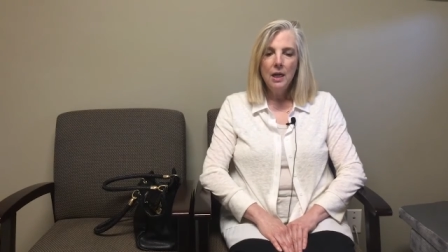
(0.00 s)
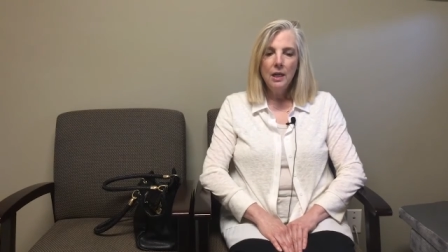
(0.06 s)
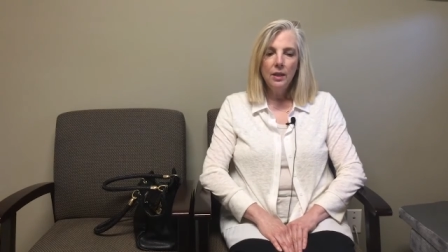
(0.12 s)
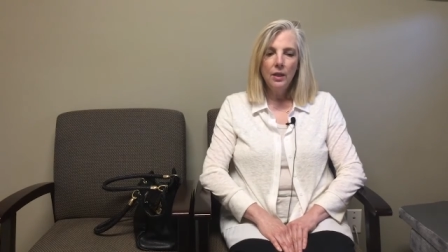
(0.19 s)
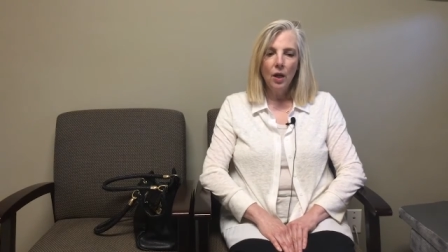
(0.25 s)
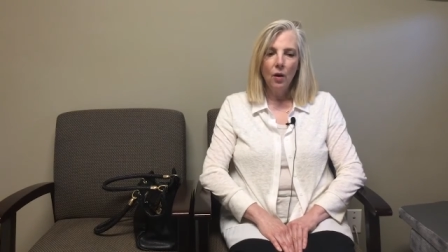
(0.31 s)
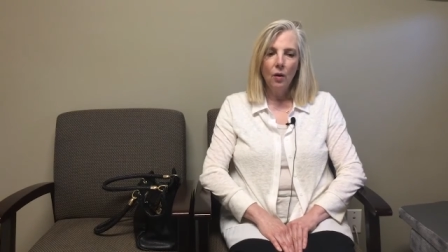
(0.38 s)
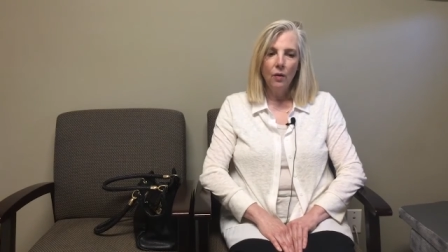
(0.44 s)

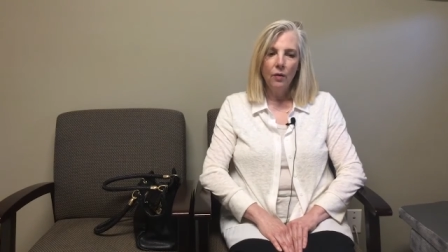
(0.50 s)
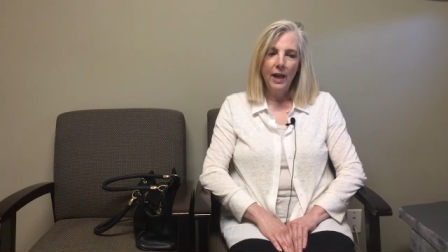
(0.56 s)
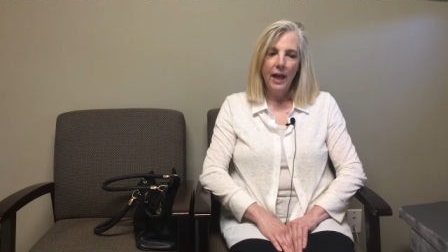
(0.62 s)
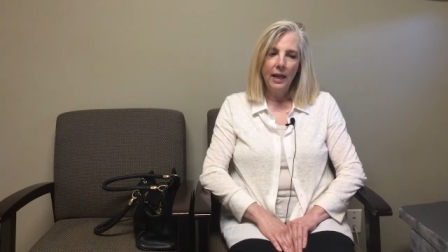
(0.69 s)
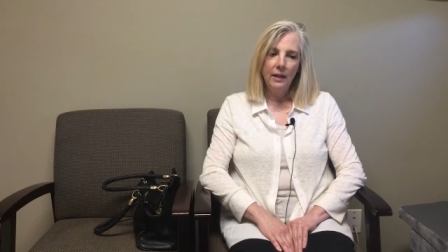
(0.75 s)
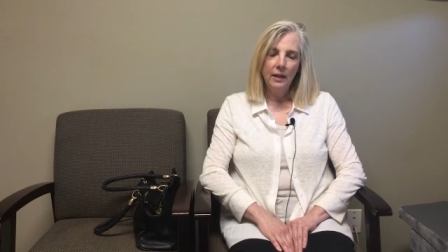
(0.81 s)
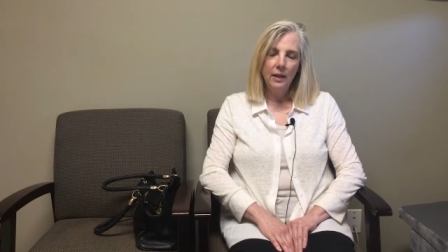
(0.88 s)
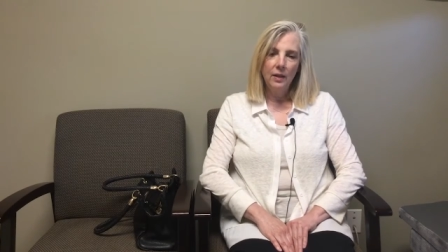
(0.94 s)
So
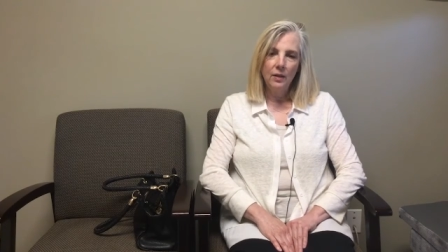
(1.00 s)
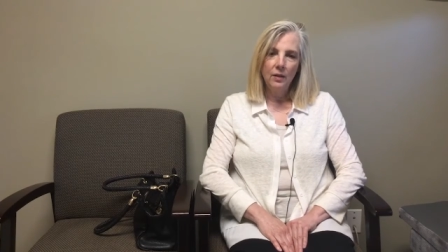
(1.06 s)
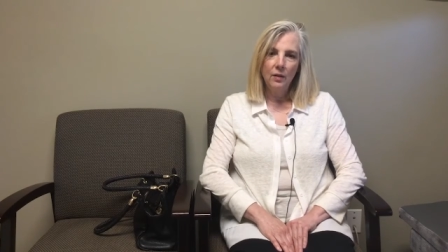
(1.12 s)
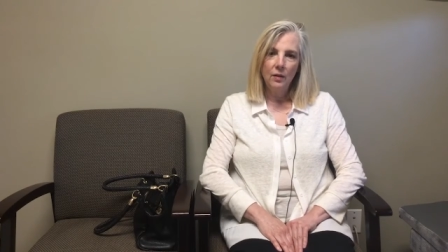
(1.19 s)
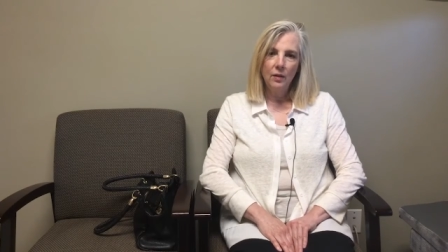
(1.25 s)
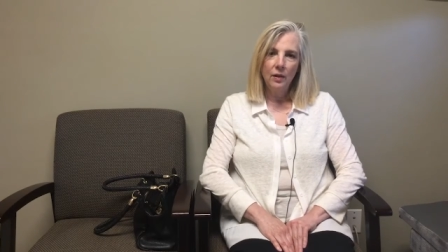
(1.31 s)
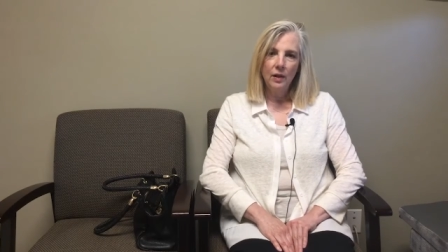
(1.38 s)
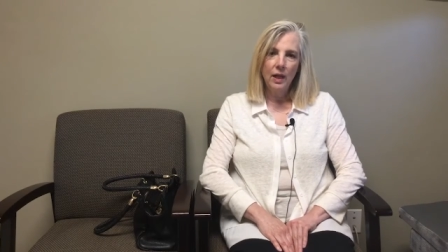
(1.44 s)

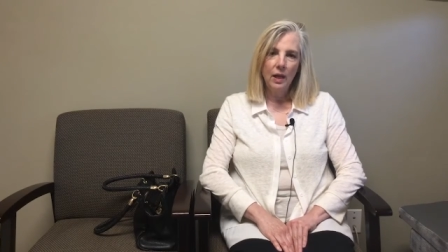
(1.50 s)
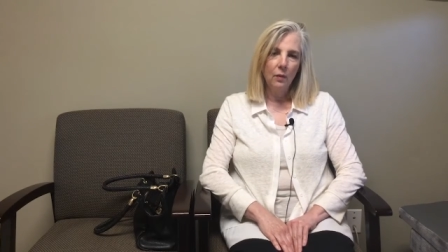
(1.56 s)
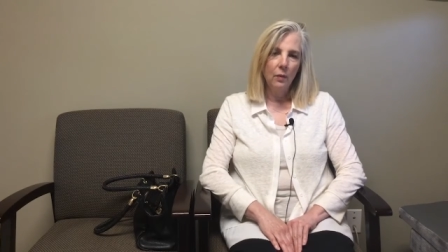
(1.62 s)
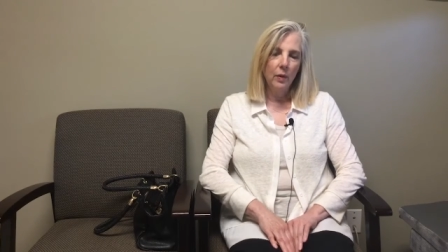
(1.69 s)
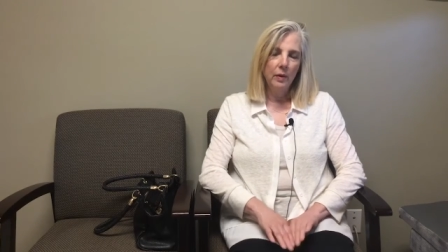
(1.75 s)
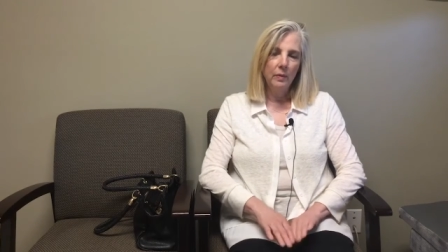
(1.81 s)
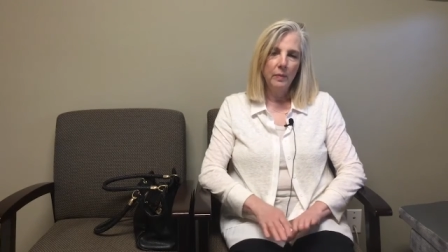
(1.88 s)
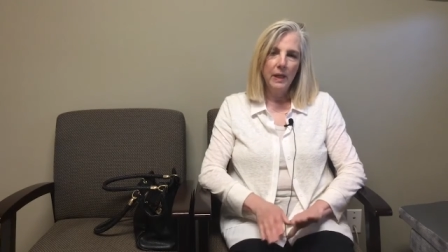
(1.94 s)
that's, there
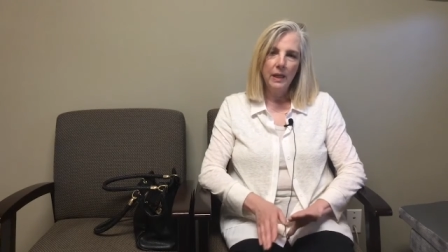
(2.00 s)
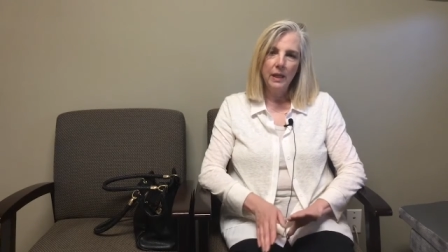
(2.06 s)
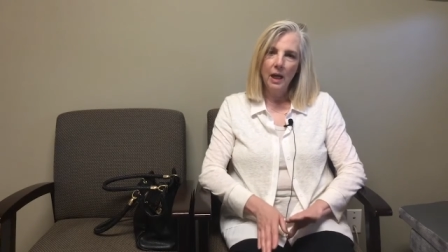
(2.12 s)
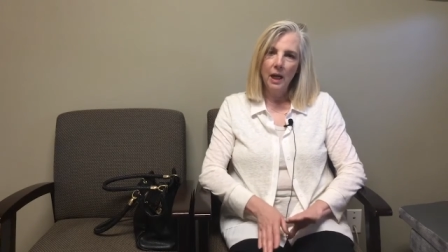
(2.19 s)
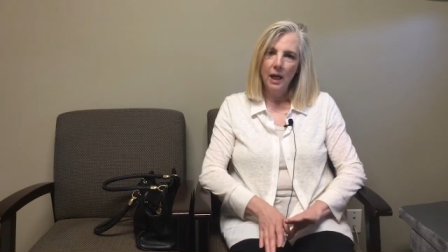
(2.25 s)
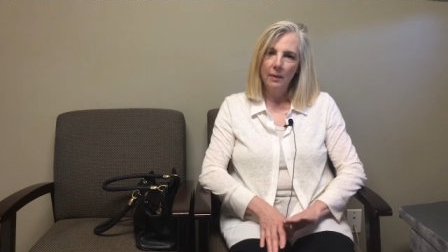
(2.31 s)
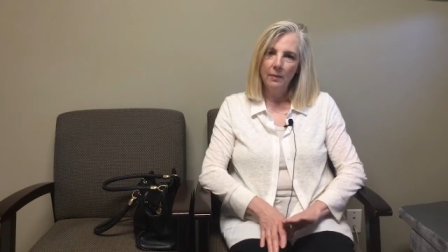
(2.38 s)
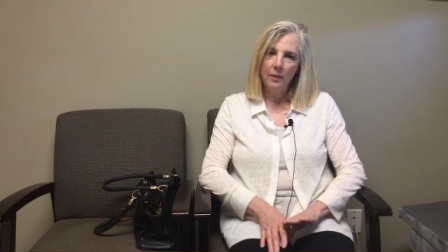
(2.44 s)
would be
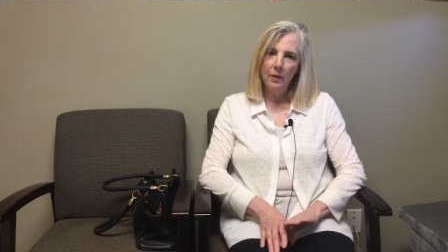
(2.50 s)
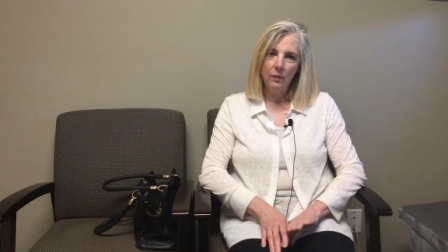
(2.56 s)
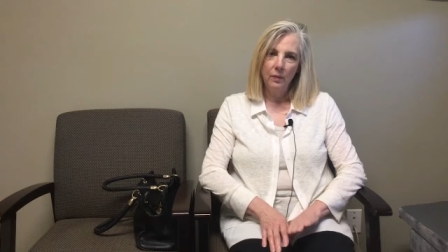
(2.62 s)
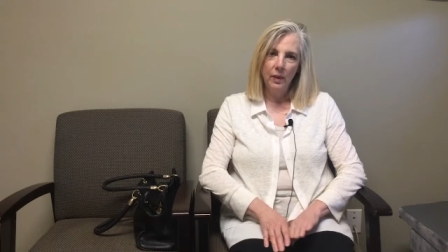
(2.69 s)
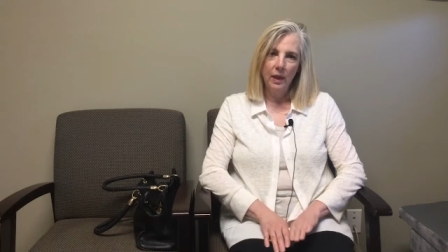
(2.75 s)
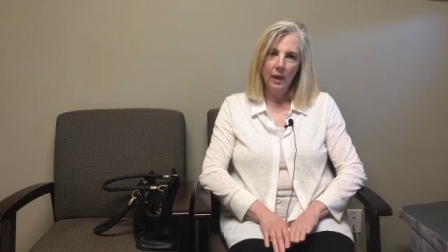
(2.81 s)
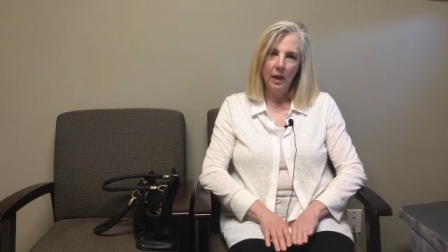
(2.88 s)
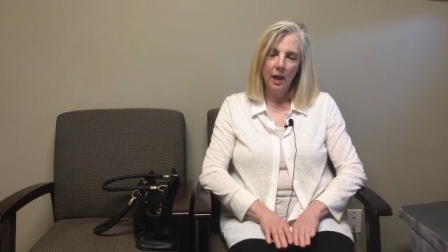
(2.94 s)
times
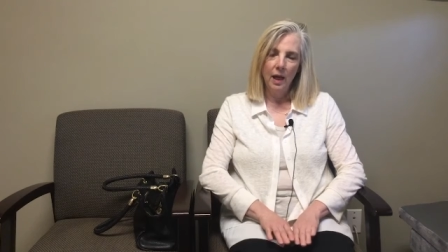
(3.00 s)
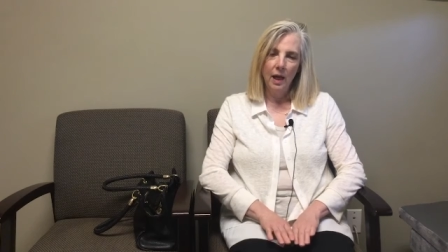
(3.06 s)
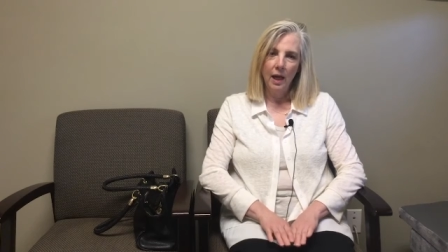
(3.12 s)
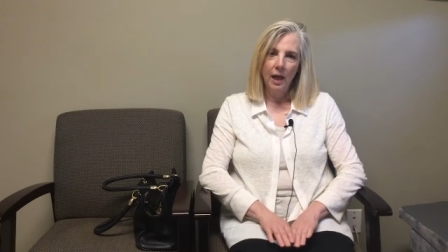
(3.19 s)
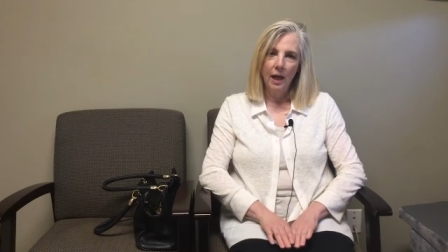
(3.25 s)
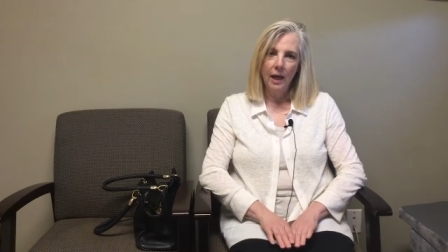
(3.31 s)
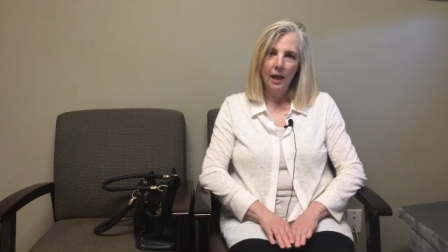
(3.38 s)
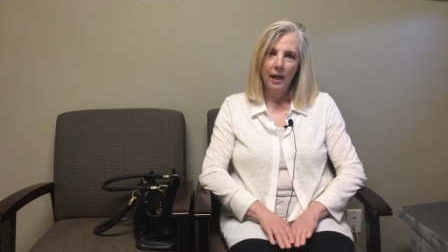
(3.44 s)
when
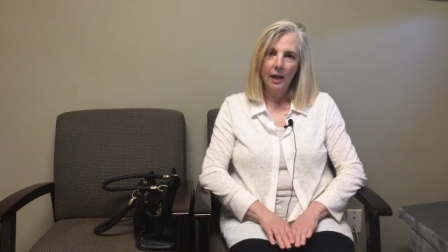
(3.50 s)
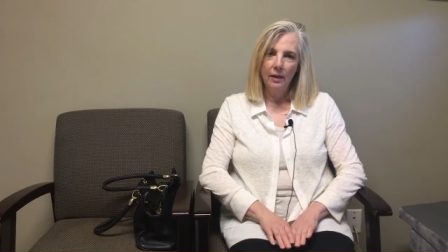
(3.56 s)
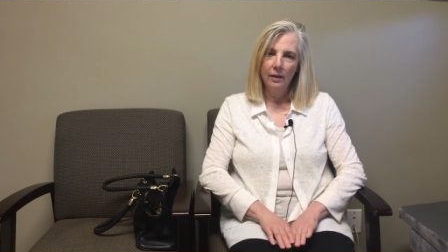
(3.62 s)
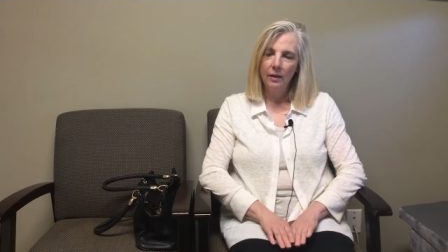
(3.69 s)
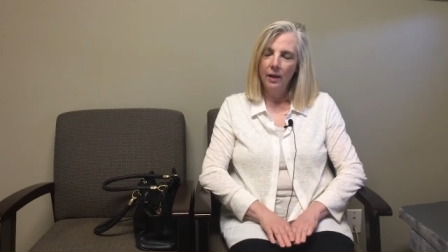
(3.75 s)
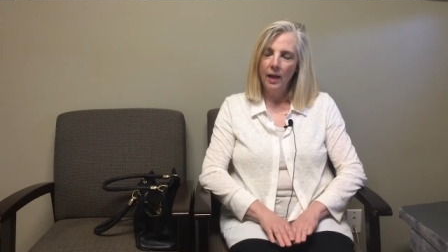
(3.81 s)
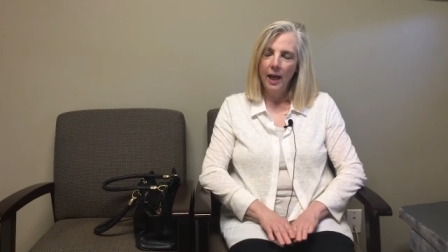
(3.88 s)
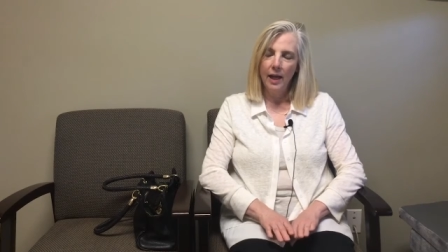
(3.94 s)
I
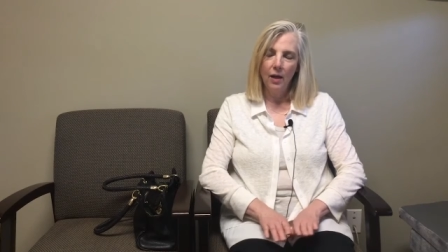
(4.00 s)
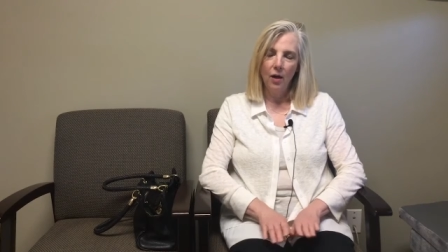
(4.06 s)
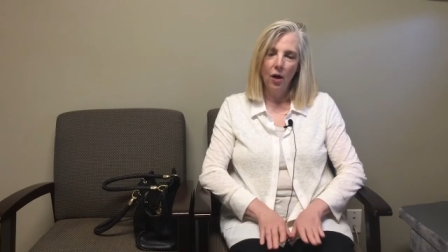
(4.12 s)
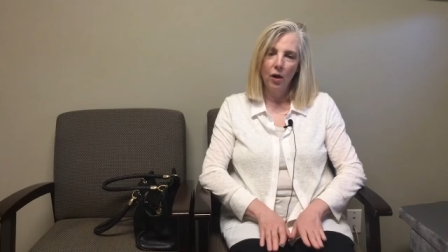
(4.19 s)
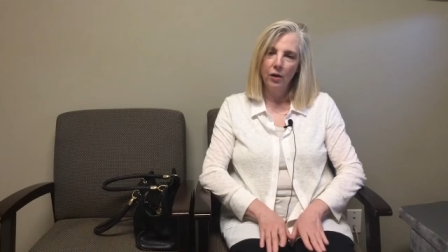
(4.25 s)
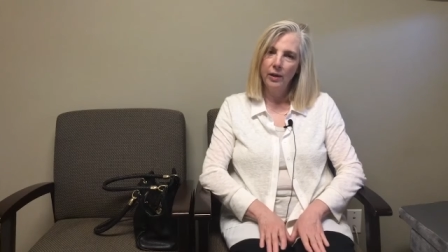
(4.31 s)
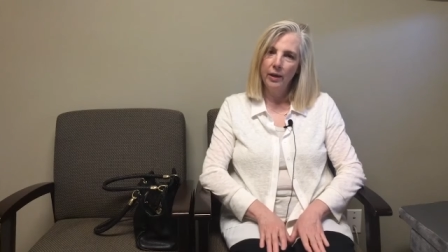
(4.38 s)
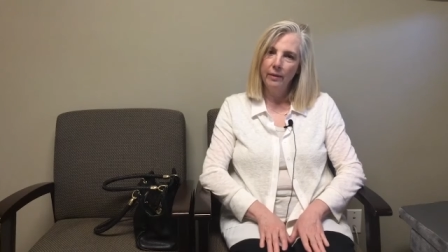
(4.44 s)
had a
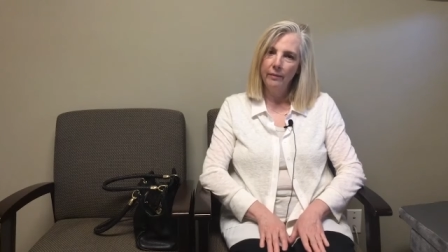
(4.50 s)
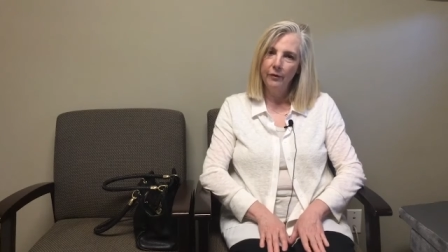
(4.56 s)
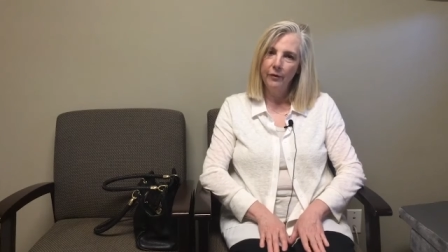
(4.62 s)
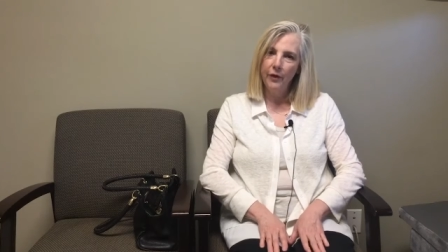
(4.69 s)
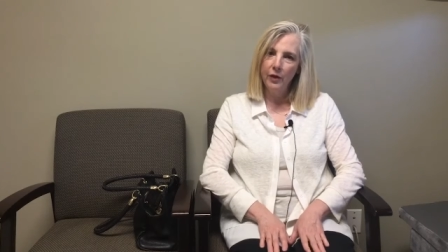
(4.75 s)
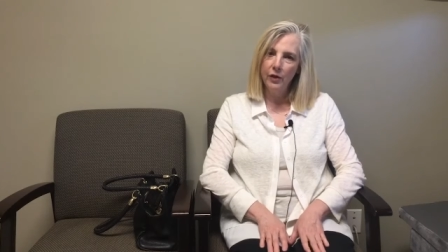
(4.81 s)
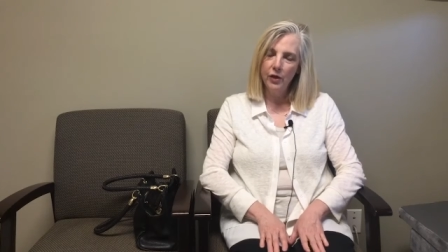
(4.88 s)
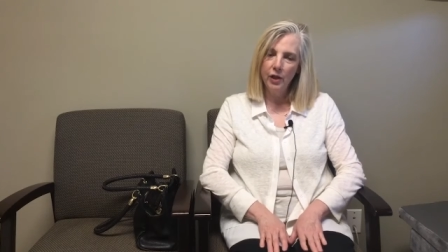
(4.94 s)
hard time
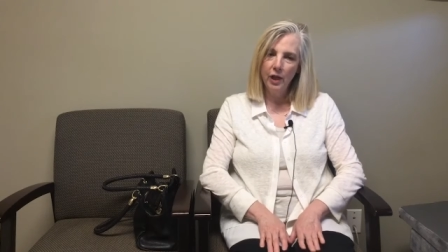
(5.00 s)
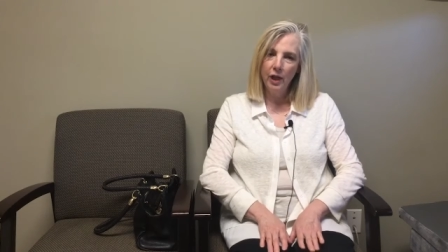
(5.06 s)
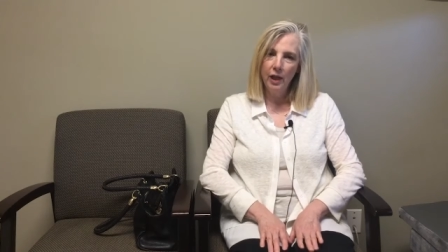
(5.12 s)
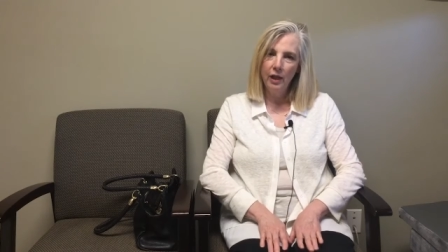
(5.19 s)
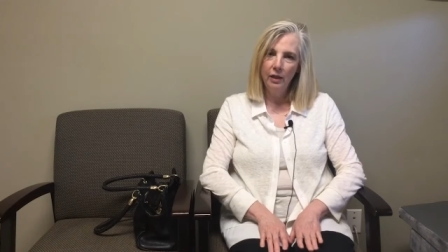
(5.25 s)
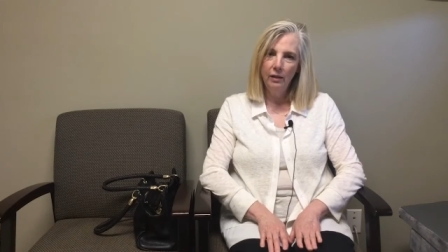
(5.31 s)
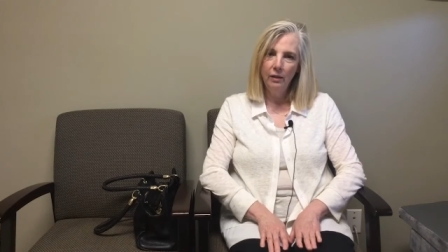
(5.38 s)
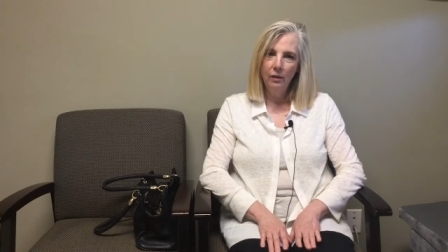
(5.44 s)

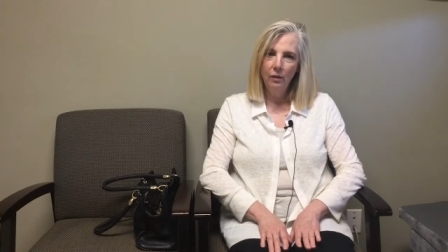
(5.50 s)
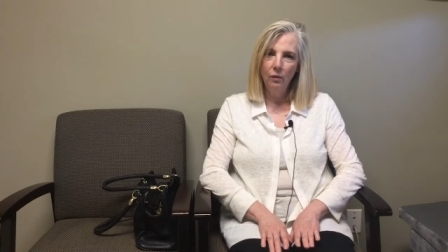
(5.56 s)
functioning